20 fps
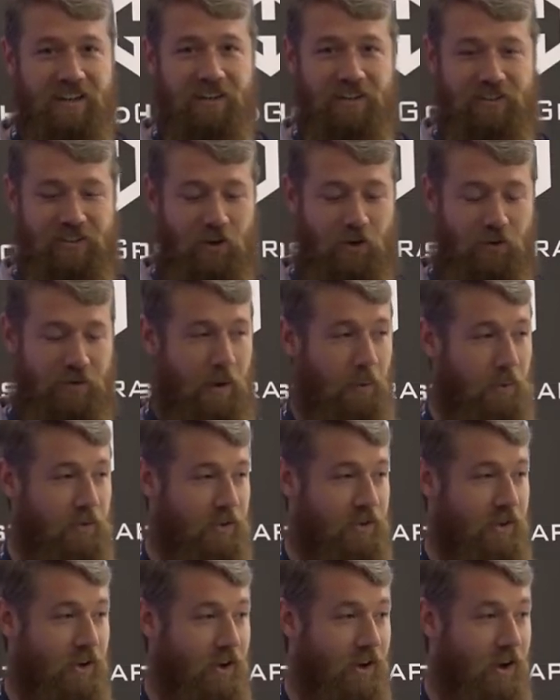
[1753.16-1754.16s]
So that
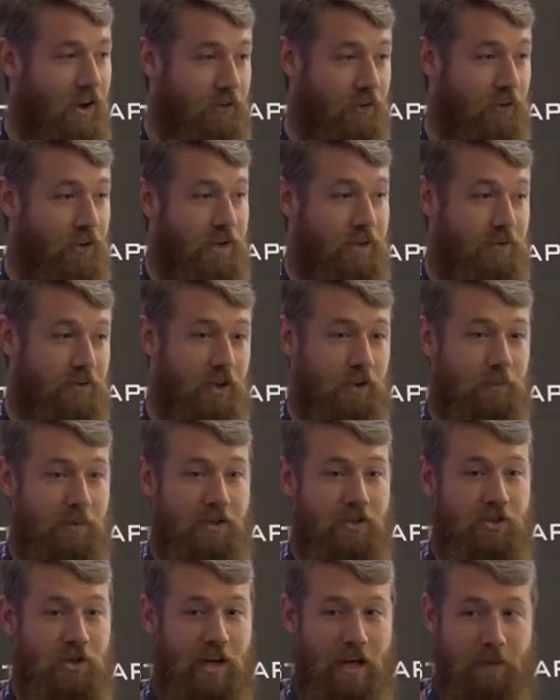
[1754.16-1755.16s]
was an awful lot of verbiage.